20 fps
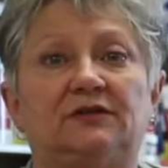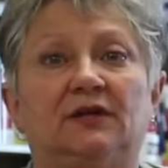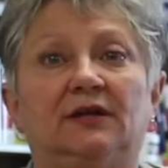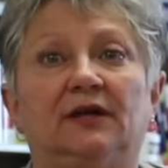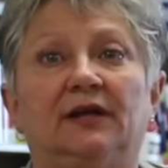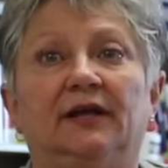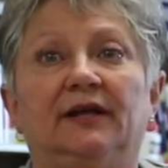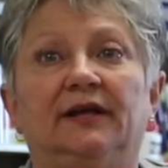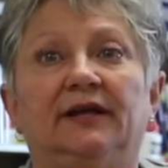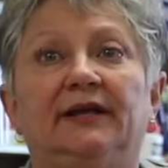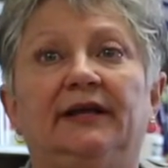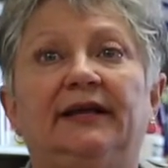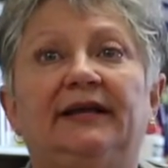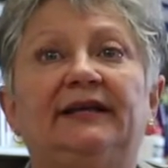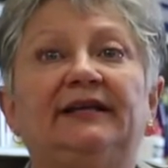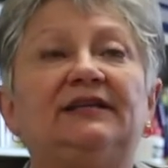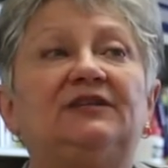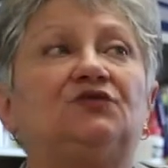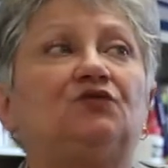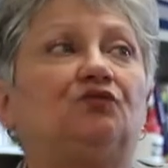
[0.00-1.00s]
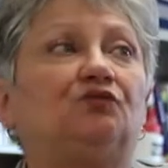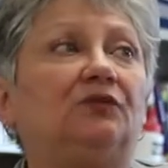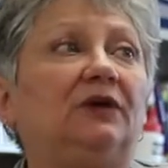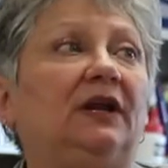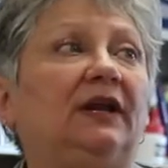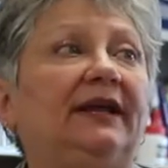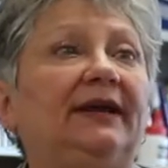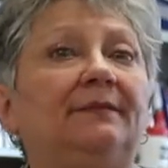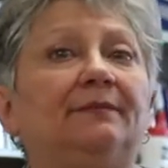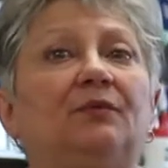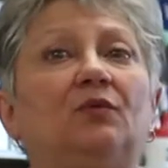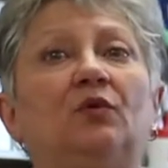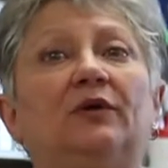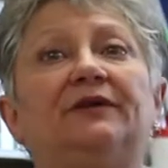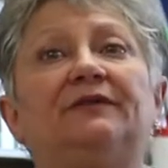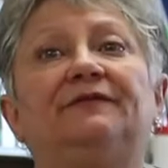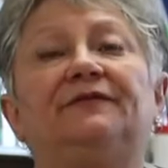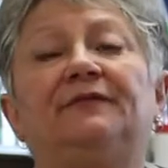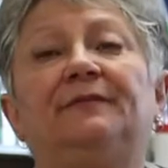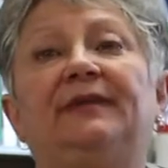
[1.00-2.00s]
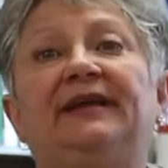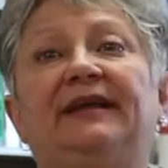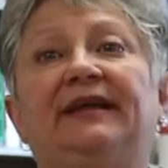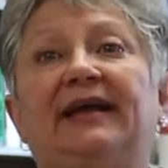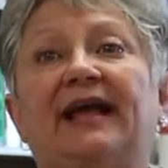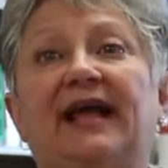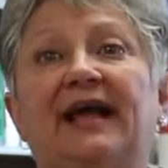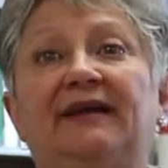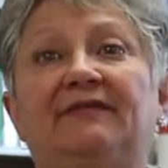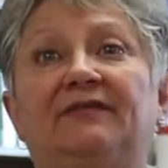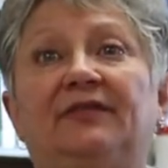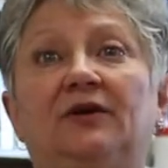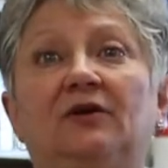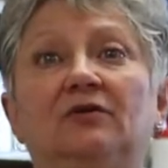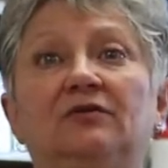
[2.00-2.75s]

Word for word: We tallied upperclassmen on whether they are taking the SAT and